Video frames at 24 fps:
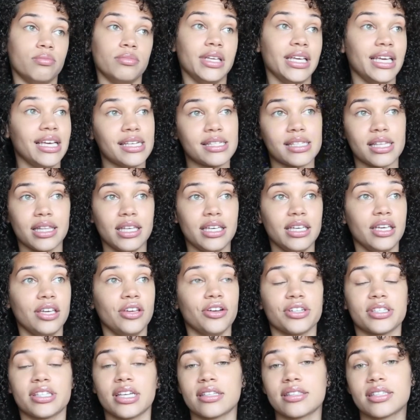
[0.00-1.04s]
easily,
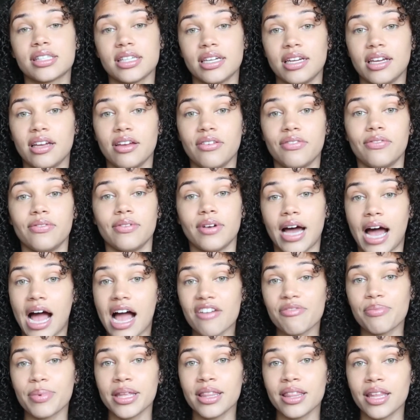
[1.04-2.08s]
you're sensitive,
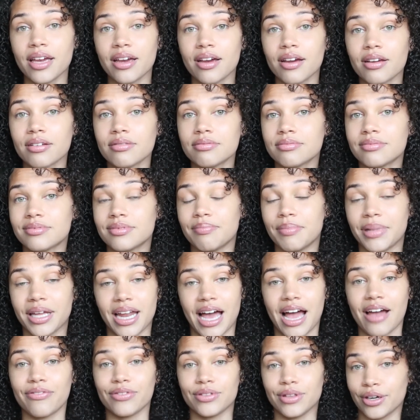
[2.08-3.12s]
I've been there, but
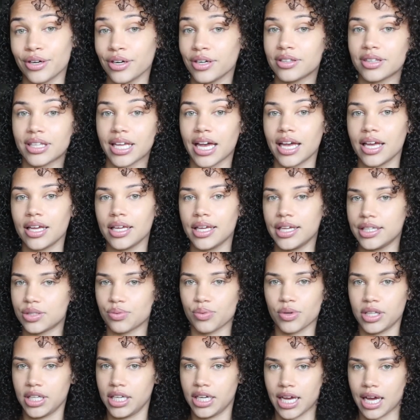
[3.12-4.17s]
I've learned that it's
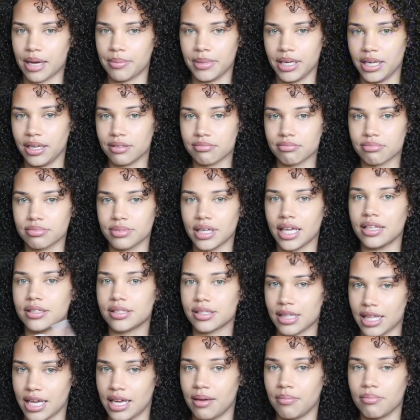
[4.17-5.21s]
really not me, it's
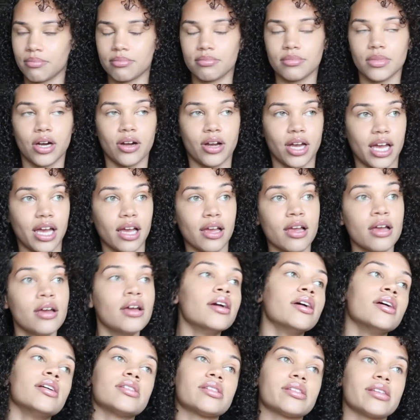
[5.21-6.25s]
them. Okay,
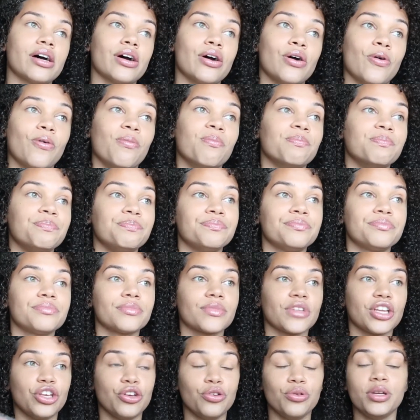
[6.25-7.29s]
so
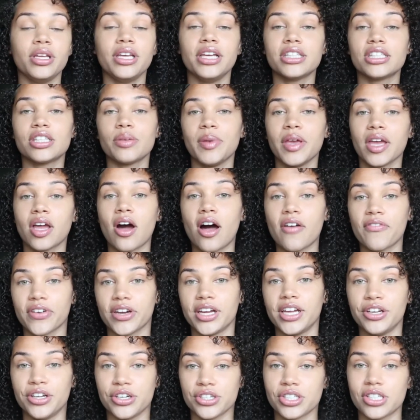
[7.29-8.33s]
You need to be
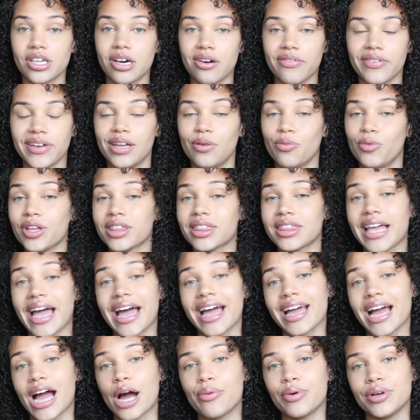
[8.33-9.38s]
confident in yourself. And with
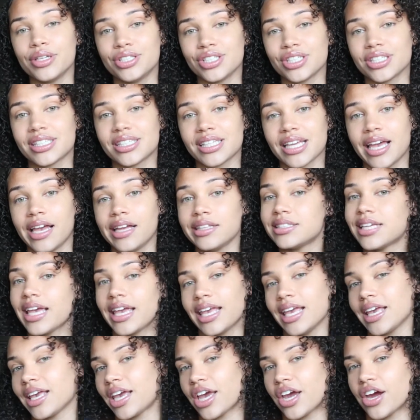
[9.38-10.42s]
that, I would just say
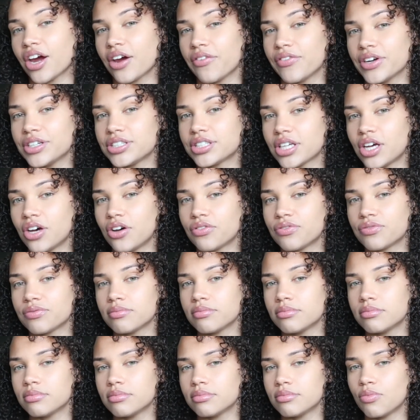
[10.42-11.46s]
taking care of yourself
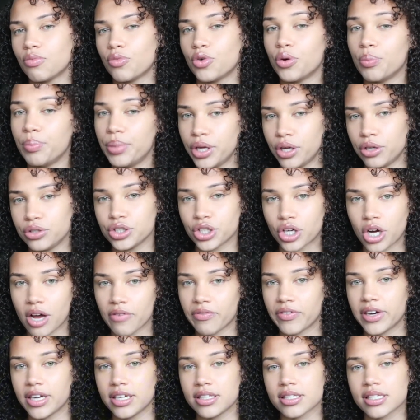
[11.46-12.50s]
will build your
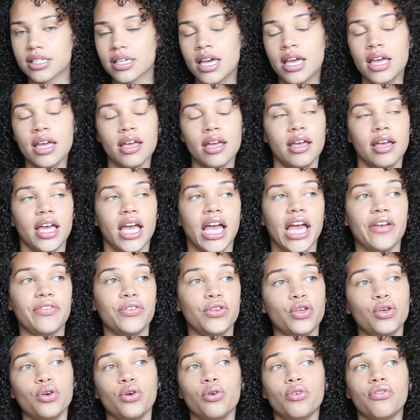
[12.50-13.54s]
confidence. If
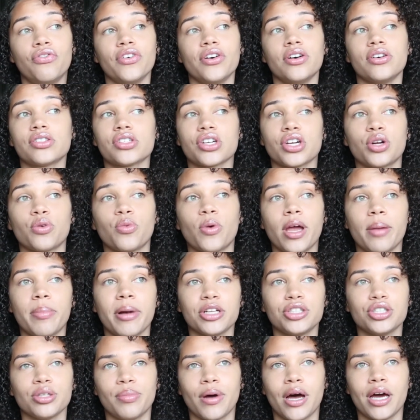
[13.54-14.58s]
you feel a certain way
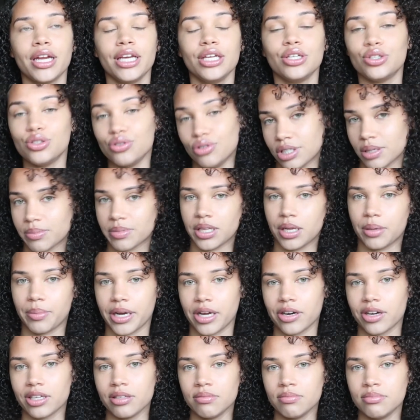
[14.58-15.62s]
about your body, do something
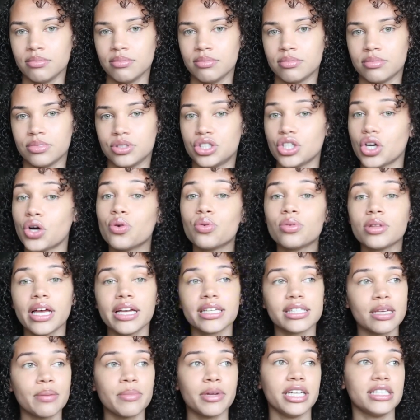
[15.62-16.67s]
about it. Don't
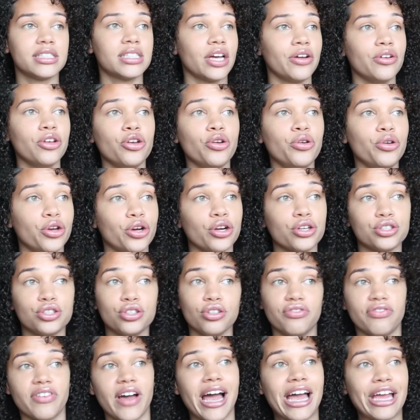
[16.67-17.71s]
let somebody tell you you're
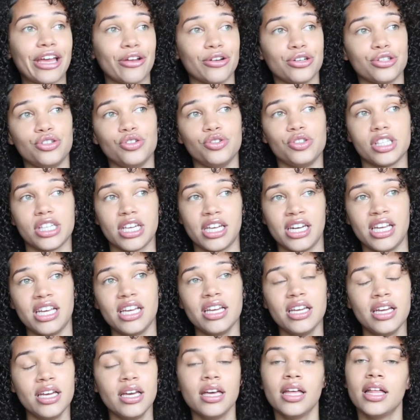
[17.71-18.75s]
too fat, you're too
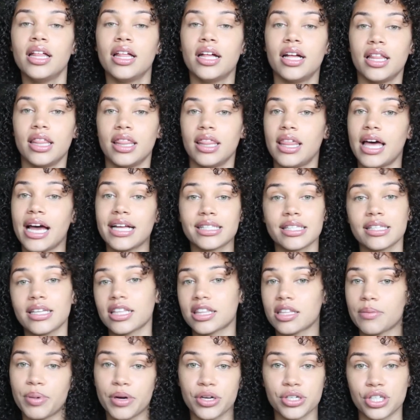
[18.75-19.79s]
skinny. That's
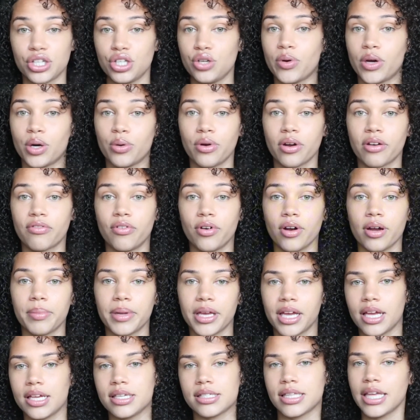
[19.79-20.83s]
not the person you want to work for,
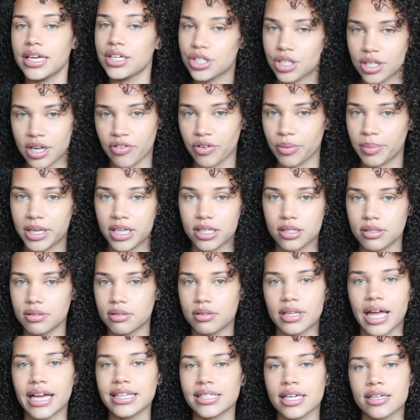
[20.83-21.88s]
because they should never be,
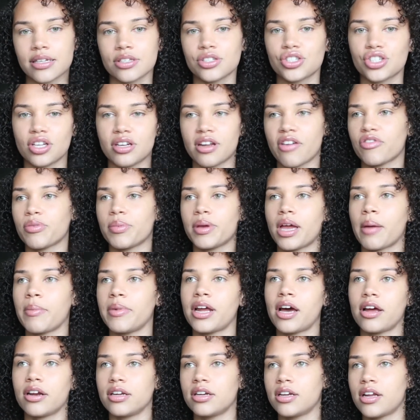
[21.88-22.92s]
that sentence should never be
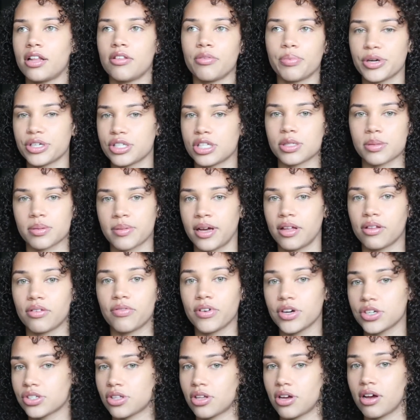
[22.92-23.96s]
coming out of another person's mouth,
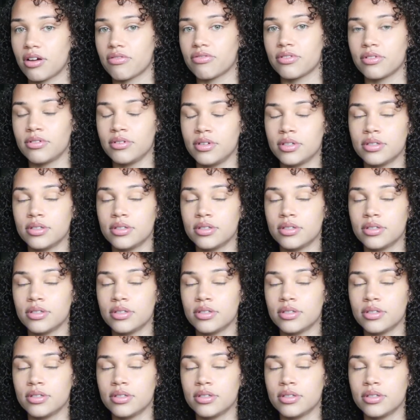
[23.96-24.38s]
first off.